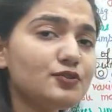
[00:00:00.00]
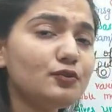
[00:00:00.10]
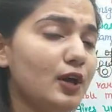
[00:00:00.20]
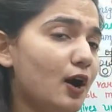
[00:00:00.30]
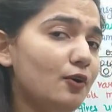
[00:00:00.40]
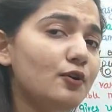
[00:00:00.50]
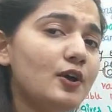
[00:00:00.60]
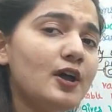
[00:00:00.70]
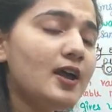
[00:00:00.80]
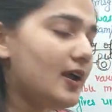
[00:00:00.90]
So
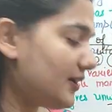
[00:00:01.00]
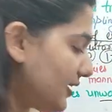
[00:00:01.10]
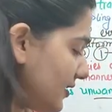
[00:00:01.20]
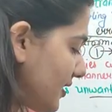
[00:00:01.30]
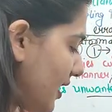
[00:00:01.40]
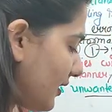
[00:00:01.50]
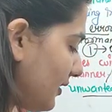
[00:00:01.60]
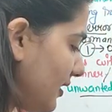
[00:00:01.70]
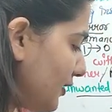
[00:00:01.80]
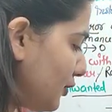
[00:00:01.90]
now it is
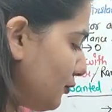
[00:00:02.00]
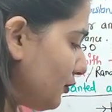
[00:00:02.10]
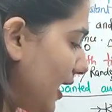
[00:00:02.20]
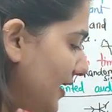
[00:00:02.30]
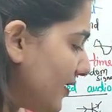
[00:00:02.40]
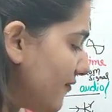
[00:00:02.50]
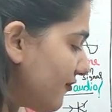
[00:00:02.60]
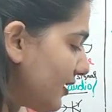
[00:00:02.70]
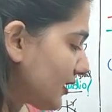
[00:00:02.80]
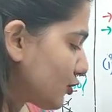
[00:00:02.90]
occurring due to random
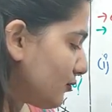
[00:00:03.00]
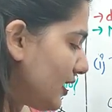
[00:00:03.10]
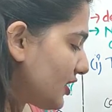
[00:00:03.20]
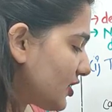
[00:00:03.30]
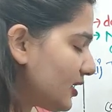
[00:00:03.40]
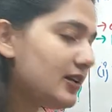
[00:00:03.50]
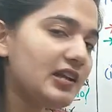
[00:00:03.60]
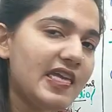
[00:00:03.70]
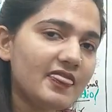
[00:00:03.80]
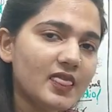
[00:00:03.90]
fluctuation
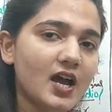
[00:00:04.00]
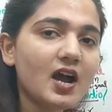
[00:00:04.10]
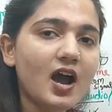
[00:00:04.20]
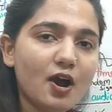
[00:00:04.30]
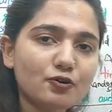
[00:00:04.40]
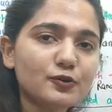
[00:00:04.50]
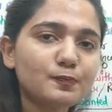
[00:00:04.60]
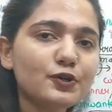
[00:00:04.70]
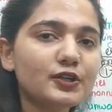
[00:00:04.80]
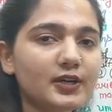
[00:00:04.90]
in the
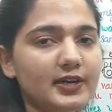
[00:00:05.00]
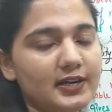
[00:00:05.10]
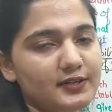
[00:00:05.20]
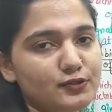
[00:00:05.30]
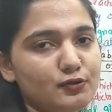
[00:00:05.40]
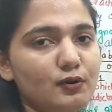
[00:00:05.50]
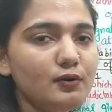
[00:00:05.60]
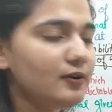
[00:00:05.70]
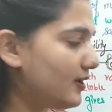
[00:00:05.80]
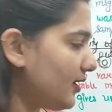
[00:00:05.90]
output current.
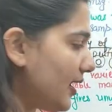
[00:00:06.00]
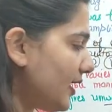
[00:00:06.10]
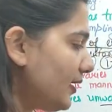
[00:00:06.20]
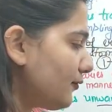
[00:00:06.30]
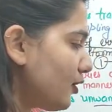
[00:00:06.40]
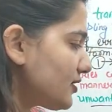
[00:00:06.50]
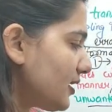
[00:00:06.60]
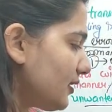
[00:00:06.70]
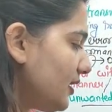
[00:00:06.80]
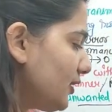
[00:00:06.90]
So here it was
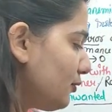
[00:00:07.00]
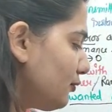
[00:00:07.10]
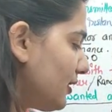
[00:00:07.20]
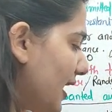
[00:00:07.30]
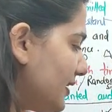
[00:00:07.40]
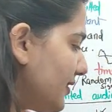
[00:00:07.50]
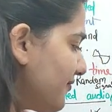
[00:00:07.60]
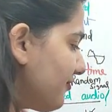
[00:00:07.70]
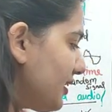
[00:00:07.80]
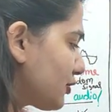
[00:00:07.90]
occurring due to
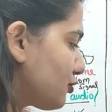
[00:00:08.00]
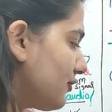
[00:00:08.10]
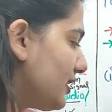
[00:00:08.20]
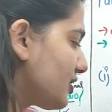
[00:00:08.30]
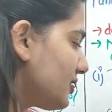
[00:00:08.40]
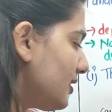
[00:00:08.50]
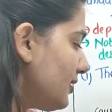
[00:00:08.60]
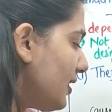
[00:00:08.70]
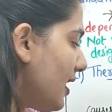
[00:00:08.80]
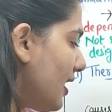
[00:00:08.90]
random fluctuation
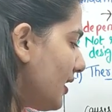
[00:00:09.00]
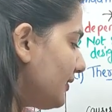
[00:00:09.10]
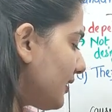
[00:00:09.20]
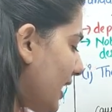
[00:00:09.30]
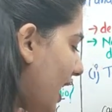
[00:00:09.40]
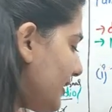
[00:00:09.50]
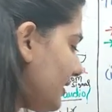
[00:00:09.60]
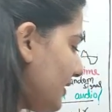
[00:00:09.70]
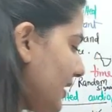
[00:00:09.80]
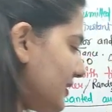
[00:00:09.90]
in the
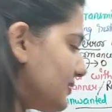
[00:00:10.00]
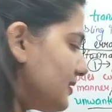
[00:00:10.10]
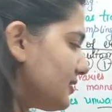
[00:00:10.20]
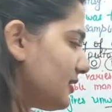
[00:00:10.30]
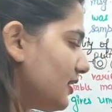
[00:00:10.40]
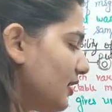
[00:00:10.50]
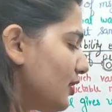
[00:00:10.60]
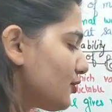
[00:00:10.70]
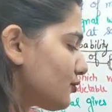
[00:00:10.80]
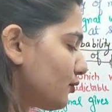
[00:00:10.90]
carrier density.
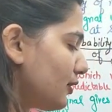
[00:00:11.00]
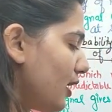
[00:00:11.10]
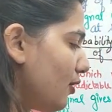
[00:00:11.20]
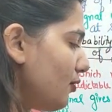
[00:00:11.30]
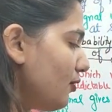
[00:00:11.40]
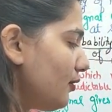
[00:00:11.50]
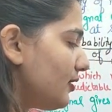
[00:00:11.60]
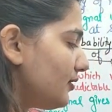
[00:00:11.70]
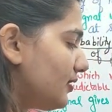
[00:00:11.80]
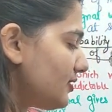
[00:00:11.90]
So now
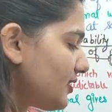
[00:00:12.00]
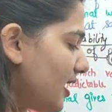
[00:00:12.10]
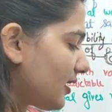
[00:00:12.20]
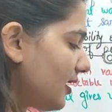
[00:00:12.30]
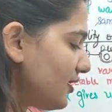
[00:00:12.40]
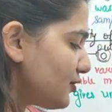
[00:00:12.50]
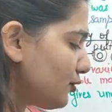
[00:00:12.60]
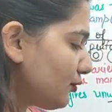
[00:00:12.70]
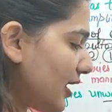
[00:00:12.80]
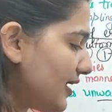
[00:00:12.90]
this occurs
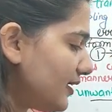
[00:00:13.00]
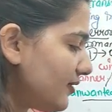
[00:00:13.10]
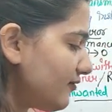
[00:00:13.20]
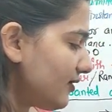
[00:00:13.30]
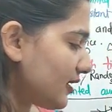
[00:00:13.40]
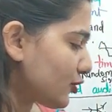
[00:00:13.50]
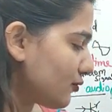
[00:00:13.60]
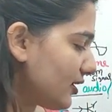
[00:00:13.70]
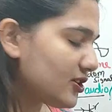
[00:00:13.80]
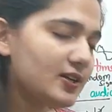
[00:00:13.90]
due to random
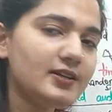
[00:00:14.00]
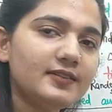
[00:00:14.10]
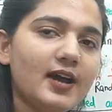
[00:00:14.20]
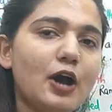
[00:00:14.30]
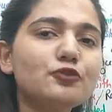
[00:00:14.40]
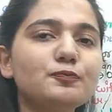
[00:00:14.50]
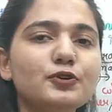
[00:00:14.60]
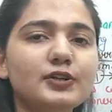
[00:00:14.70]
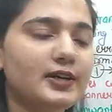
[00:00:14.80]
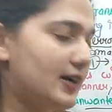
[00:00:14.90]
fluctuation in the
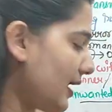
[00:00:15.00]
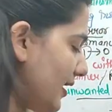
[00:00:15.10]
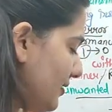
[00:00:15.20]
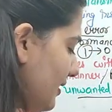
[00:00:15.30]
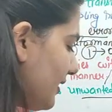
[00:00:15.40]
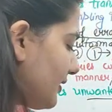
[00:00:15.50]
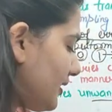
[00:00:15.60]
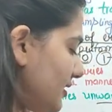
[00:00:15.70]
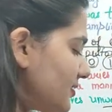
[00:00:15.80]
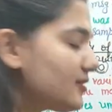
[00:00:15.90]
output current, and
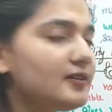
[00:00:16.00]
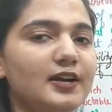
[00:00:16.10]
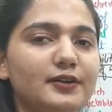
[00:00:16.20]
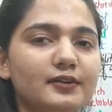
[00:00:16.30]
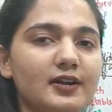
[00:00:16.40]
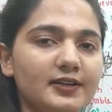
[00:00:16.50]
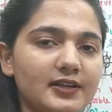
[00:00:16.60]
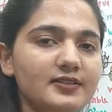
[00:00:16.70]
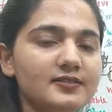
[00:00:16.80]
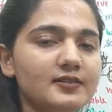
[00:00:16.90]
it
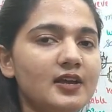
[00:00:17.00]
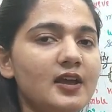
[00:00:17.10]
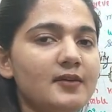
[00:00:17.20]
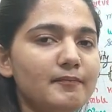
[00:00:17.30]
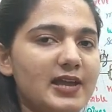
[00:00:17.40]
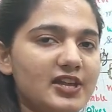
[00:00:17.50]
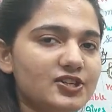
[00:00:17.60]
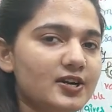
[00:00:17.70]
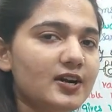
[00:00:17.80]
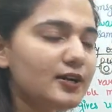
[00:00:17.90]
is
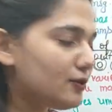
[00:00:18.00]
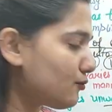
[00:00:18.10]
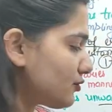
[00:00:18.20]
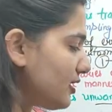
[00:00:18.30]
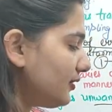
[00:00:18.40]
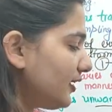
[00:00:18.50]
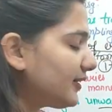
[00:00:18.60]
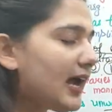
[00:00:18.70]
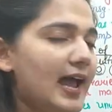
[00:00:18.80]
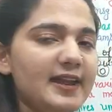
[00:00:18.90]
measured using the
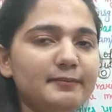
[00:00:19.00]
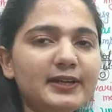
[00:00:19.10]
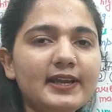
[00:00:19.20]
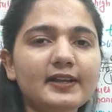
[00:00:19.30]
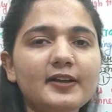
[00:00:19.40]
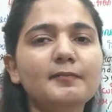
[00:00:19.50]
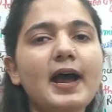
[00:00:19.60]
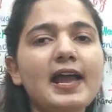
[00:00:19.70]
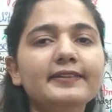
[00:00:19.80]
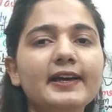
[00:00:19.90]
time taken
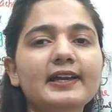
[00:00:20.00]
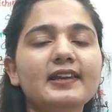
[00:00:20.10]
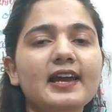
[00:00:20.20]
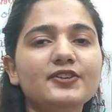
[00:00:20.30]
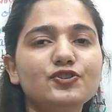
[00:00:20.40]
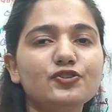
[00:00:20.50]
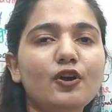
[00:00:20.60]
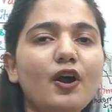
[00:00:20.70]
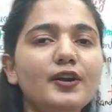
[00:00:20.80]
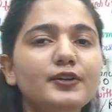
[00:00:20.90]
by the
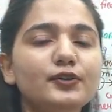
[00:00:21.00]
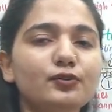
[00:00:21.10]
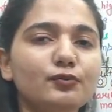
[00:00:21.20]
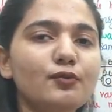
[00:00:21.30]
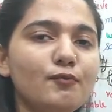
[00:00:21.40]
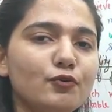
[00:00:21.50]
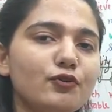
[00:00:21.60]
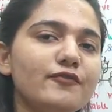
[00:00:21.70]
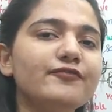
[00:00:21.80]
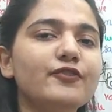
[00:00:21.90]
electron to
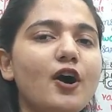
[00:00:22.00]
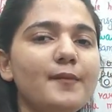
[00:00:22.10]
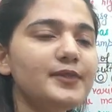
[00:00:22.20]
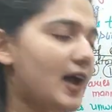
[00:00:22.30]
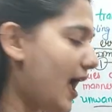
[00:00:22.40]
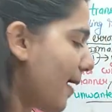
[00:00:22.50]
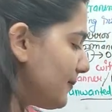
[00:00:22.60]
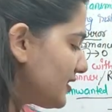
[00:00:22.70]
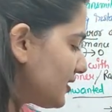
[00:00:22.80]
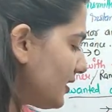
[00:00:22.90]
move from the
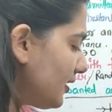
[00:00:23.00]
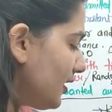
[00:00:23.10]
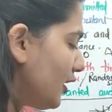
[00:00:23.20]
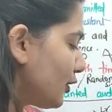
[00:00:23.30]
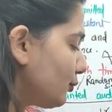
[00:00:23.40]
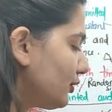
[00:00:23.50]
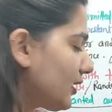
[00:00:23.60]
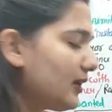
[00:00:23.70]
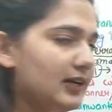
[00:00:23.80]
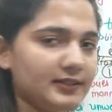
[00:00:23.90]
emitter to
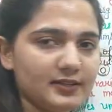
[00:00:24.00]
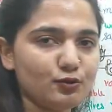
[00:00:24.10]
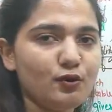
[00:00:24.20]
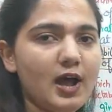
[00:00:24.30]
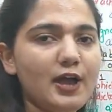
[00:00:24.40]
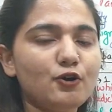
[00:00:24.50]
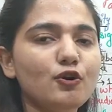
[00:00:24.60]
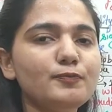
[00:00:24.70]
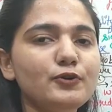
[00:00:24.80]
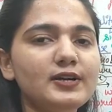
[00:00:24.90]
the collector. So I
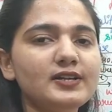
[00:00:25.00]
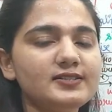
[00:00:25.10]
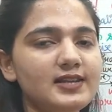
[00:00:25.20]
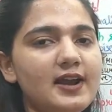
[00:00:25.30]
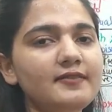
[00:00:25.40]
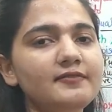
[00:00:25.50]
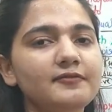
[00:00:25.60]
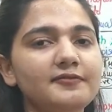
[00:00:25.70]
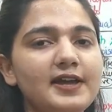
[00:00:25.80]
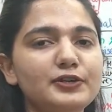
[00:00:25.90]
hope you understand,
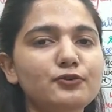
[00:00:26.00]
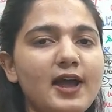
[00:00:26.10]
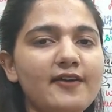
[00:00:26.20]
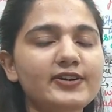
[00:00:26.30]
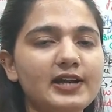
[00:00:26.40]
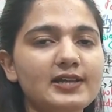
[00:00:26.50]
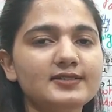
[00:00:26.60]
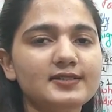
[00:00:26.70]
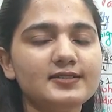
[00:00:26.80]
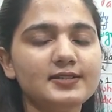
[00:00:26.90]
when you have a
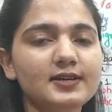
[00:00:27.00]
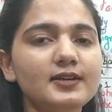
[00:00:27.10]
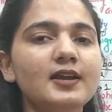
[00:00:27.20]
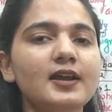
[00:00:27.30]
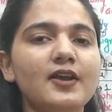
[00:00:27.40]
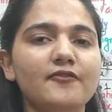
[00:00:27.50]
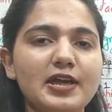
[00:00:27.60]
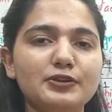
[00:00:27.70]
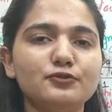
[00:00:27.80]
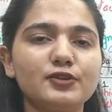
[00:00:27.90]
transistor,
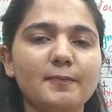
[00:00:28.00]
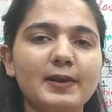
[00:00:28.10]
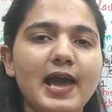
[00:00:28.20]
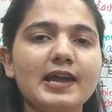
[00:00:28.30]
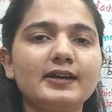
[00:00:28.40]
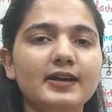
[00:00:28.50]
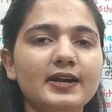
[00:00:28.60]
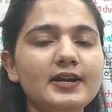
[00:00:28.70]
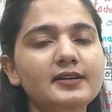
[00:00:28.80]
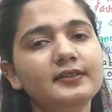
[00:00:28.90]
when you supply
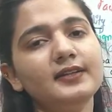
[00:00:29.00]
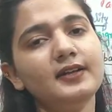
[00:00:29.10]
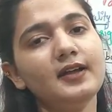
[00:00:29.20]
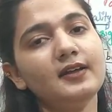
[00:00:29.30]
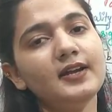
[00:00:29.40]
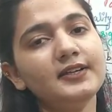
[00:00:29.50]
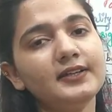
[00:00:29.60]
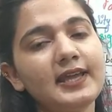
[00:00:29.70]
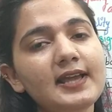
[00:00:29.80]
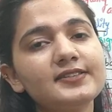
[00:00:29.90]
current,
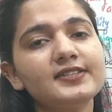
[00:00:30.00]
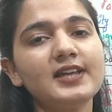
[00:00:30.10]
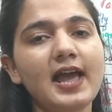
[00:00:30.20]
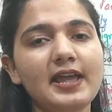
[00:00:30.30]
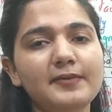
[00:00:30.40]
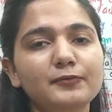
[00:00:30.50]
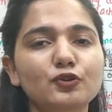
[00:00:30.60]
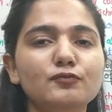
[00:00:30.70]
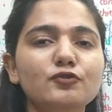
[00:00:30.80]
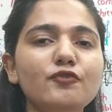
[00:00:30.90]
it takes time
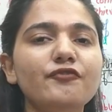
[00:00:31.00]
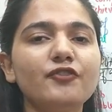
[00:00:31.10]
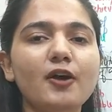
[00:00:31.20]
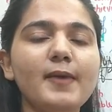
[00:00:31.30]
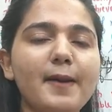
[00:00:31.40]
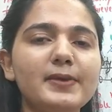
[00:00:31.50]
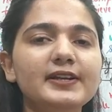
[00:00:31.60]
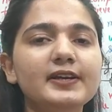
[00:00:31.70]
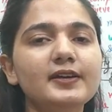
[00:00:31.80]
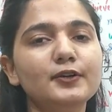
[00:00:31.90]
to move from
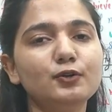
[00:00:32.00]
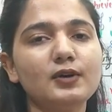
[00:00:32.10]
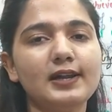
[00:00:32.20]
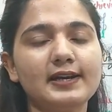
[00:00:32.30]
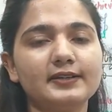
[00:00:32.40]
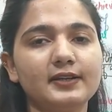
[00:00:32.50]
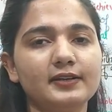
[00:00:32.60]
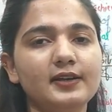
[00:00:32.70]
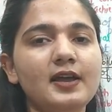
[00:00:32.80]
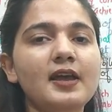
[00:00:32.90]
emitter to
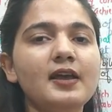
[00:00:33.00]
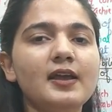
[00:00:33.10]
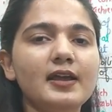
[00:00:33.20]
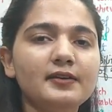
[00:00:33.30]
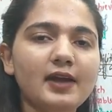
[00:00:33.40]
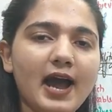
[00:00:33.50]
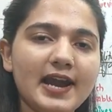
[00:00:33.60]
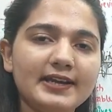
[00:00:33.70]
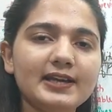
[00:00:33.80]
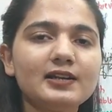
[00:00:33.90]
collector. In
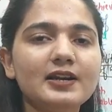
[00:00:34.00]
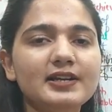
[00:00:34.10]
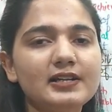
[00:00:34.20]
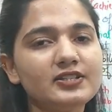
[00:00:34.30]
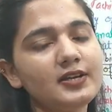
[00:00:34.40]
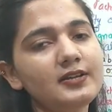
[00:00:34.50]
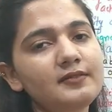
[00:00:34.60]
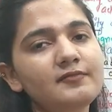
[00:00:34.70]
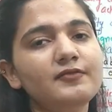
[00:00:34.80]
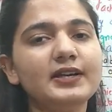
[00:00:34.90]
ideal
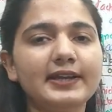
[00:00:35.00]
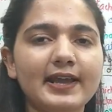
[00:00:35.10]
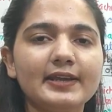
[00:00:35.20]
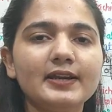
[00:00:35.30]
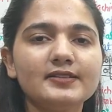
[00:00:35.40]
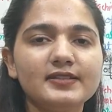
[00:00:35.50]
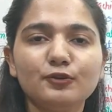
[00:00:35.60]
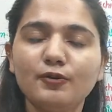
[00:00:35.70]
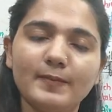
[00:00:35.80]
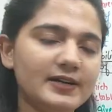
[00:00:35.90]
condition, we take it
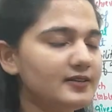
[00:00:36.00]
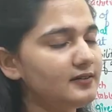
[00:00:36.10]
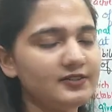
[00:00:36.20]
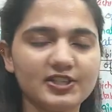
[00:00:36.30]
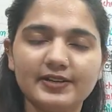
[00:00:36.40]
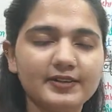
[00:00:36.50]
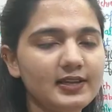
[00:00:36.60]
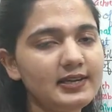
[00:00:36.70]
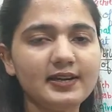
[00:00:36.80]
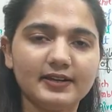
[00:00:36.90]
zero, but
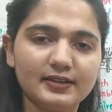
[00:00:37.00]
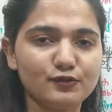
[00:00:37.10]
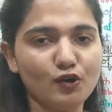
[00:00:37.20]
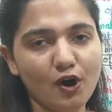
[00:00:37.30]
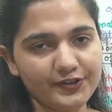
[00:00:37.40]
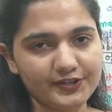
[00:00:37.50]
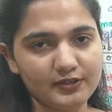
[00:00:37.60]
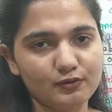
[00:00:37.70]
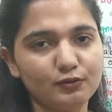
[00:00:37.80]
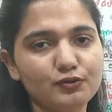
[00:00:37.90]
generally it is not
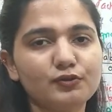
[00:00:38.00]
zero.